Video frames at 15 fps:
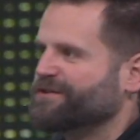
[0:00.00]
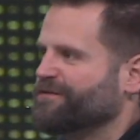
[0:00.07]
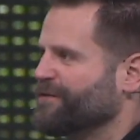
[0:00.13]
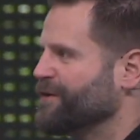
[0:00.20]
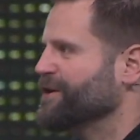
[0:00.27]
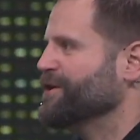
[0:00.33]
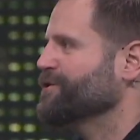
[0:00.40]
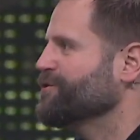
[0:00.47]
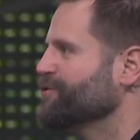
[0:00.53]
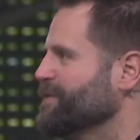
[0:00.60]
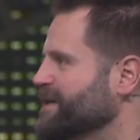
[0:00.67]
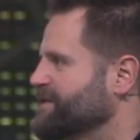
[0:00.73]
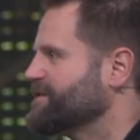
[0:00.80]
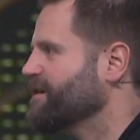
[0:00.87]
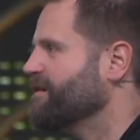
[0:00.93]
for you.
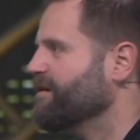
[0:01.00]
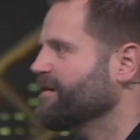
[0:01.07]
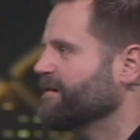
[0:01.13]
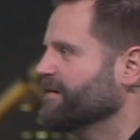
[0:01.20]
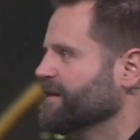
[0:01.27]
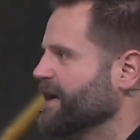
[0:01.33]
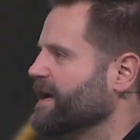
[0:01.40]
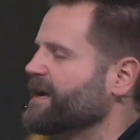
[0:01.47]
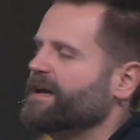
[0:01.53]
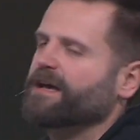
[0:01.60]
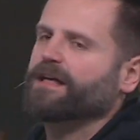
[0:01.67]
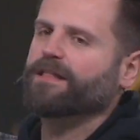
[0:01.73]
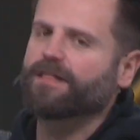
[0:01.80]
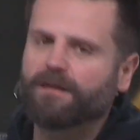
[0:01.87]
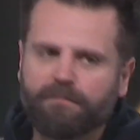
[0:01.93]
It's called
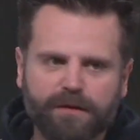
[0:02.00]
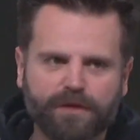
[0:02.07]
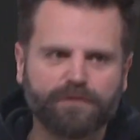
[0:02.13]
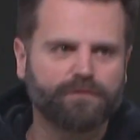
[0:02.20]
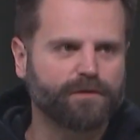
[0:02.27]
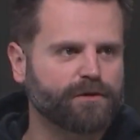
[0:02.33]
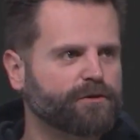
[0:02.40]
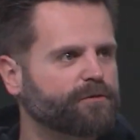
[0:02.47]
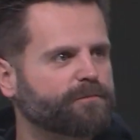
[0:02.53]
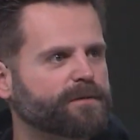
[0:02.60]
the Blue Room.